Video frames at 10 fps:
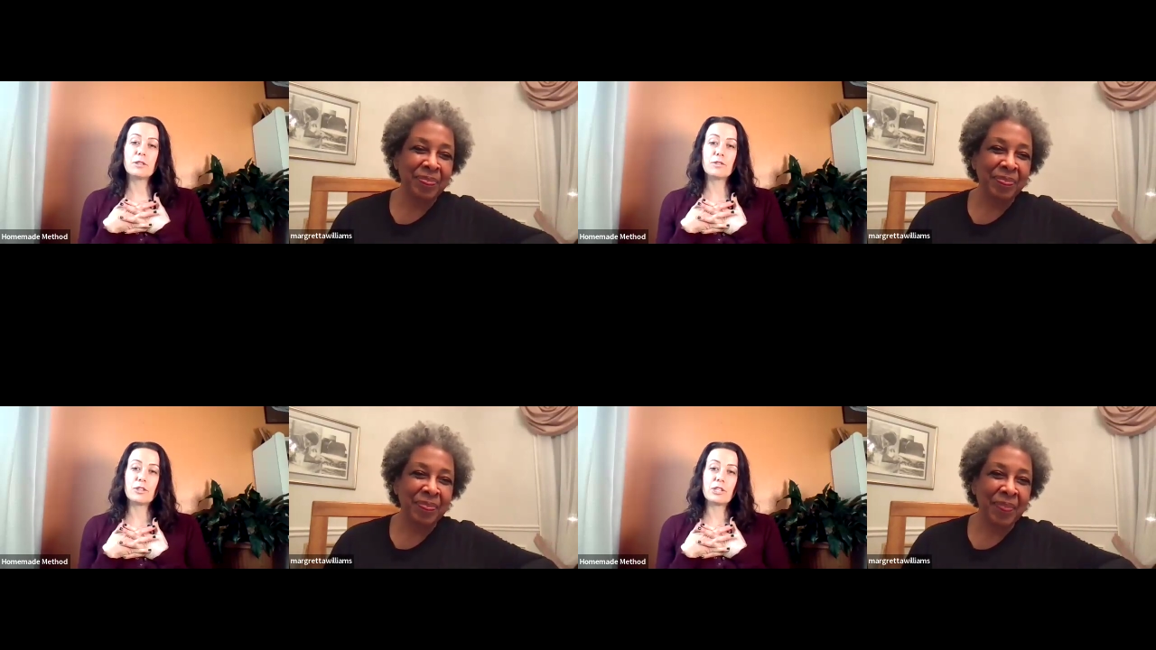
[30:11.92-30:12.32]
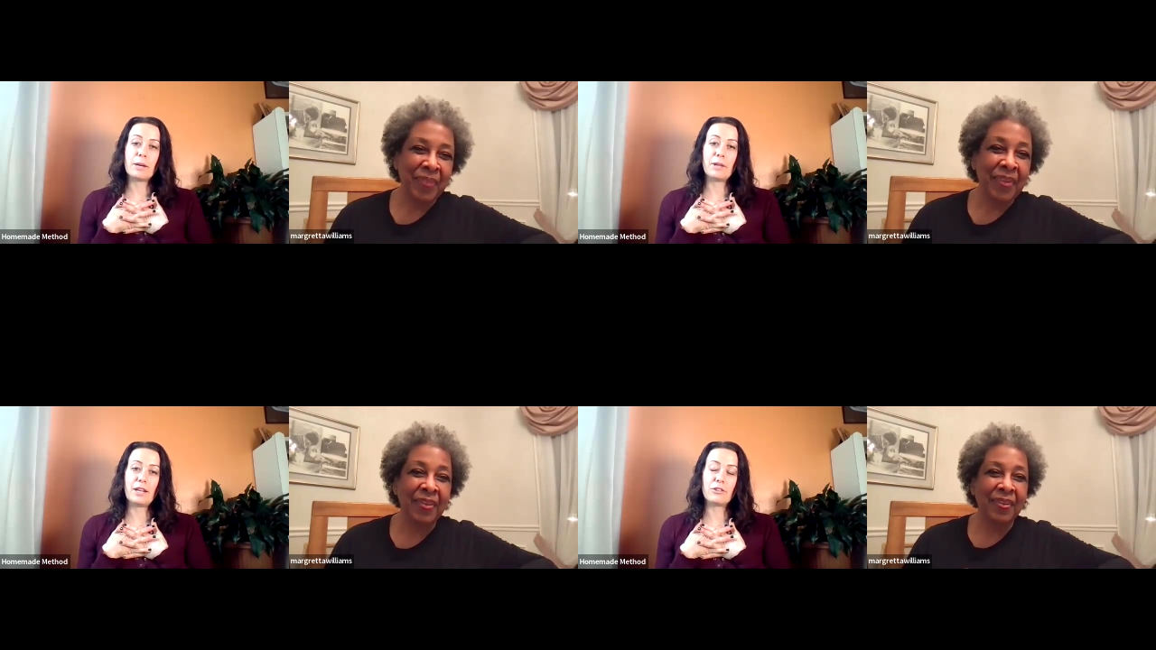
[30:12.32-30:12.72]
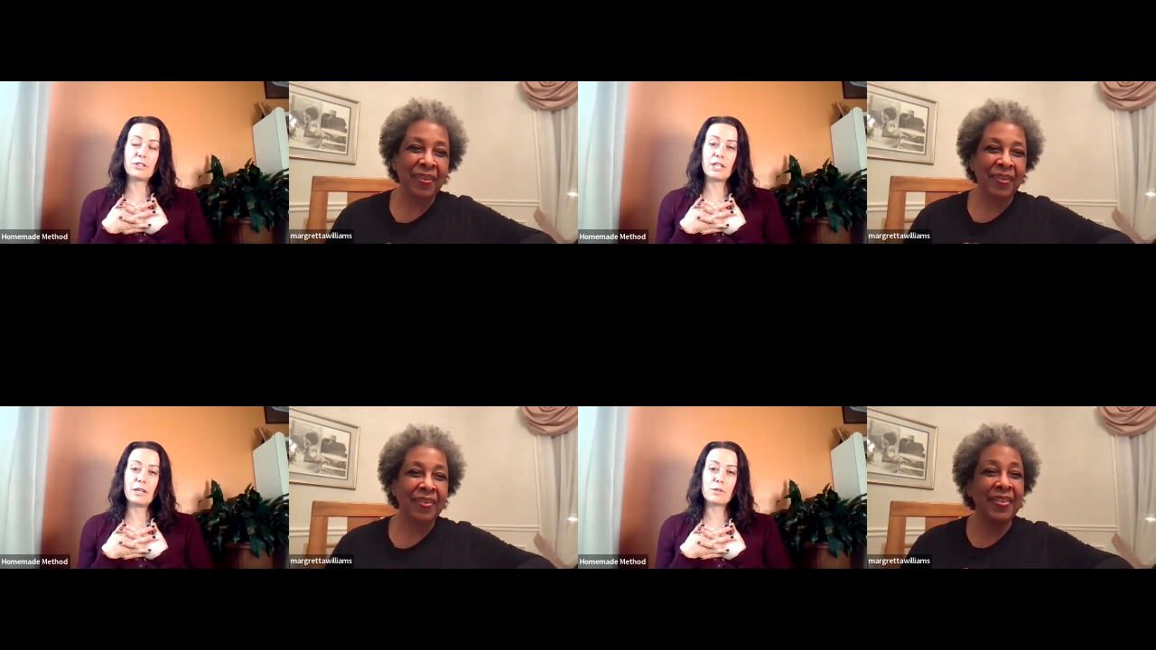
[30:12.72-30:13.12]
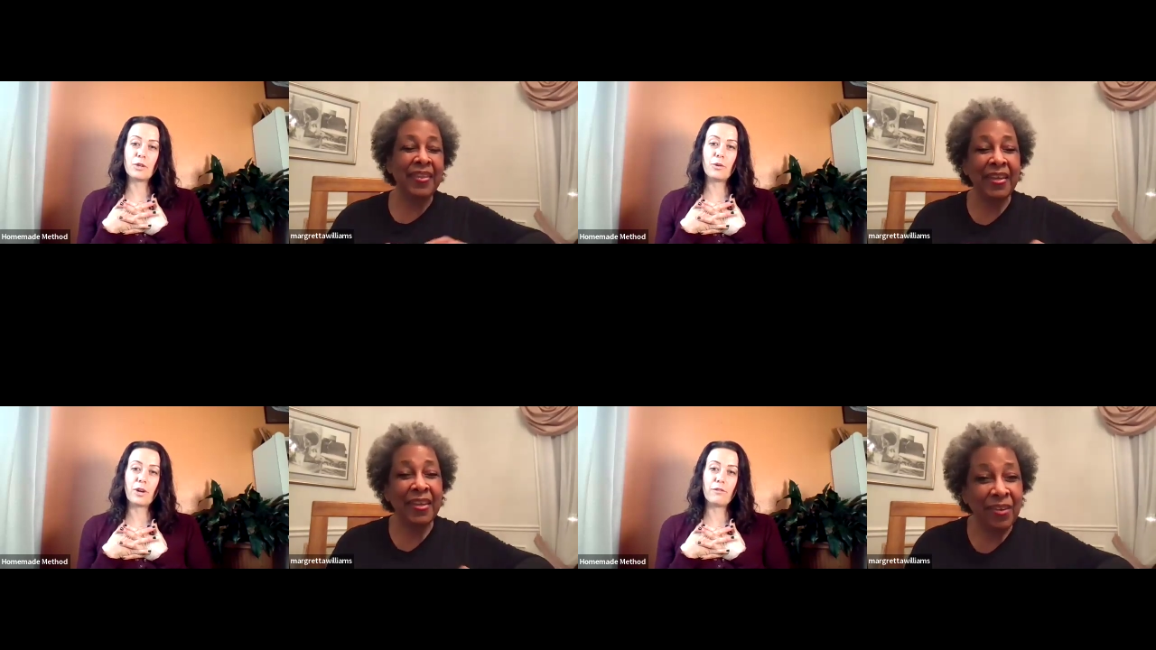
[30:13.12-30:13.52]
Speaker 1: much for your time and energy. I'm so
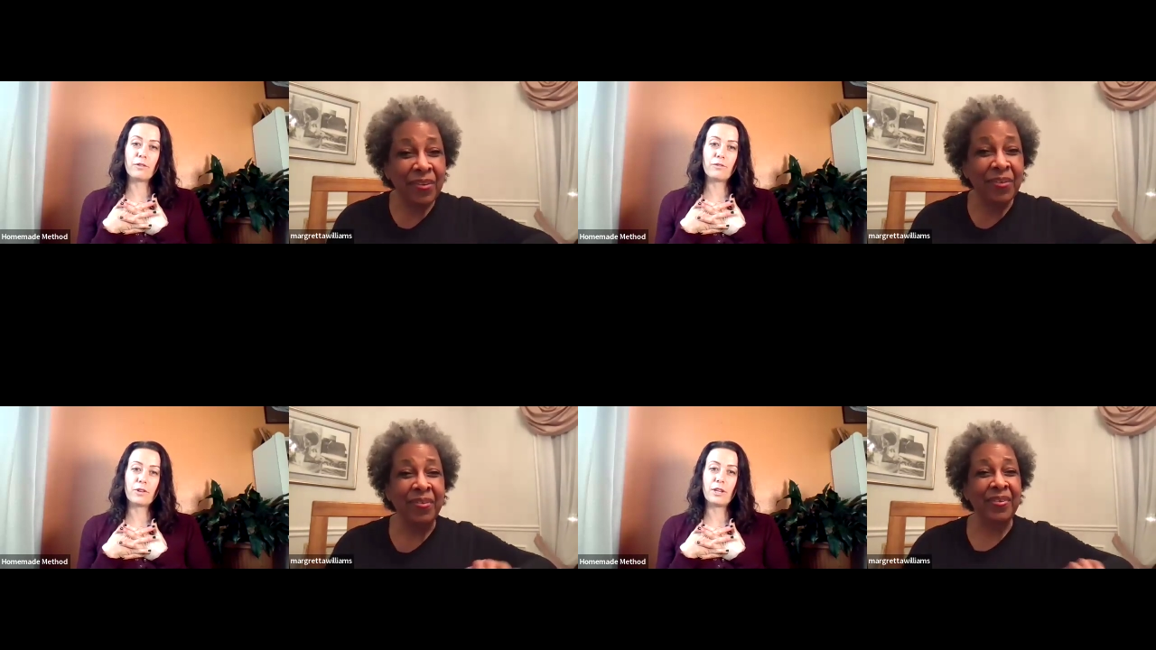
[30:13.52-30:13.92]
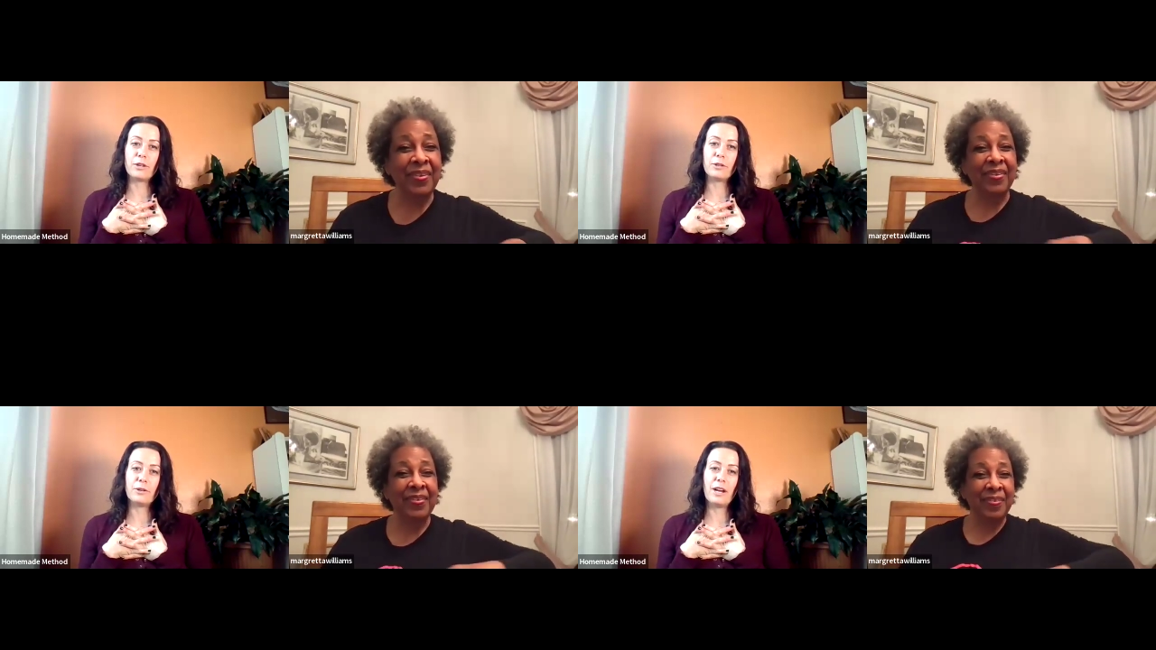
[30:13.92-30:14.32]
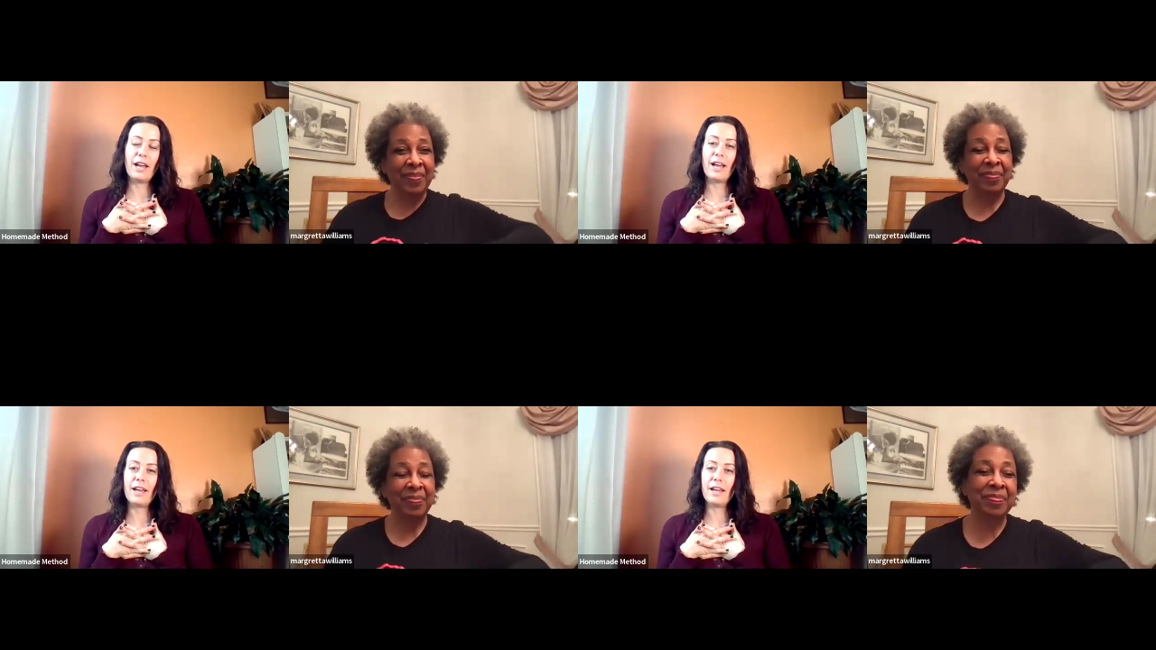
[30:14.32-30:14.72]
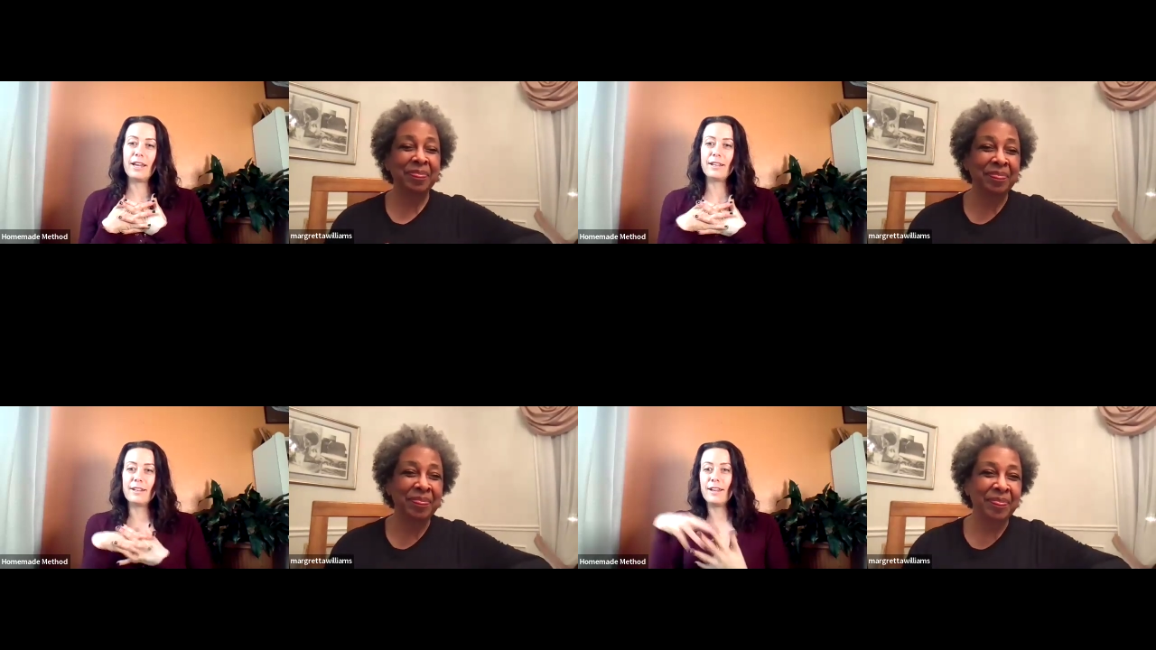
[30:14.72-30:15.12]
grateful you. for you.
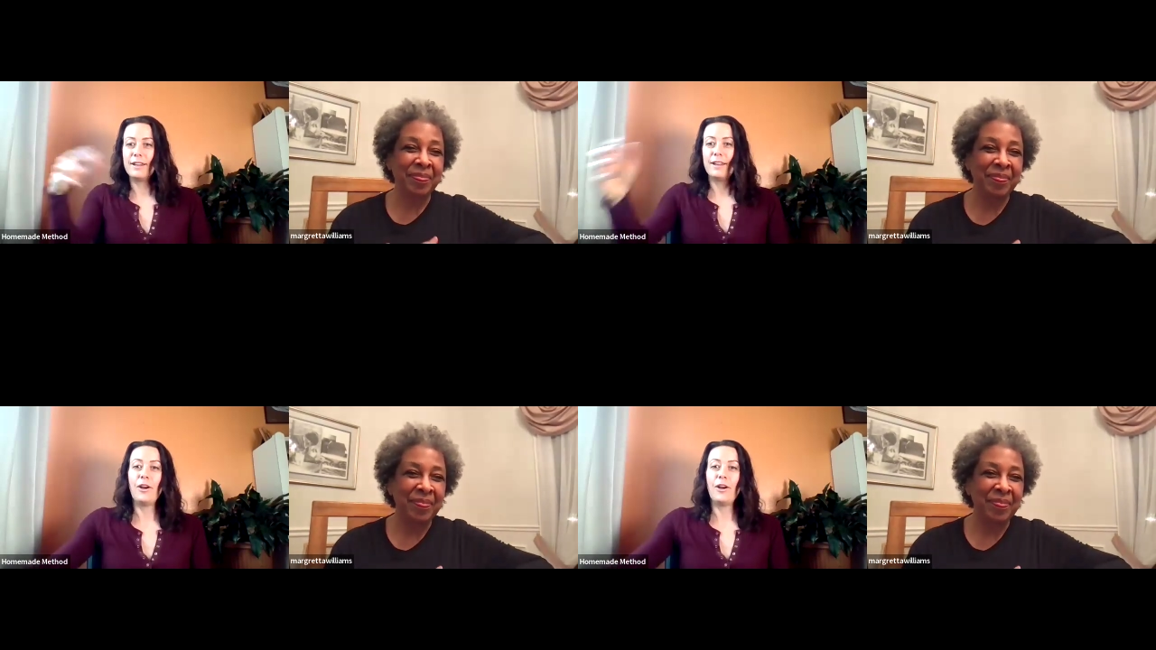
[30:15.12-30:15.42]
And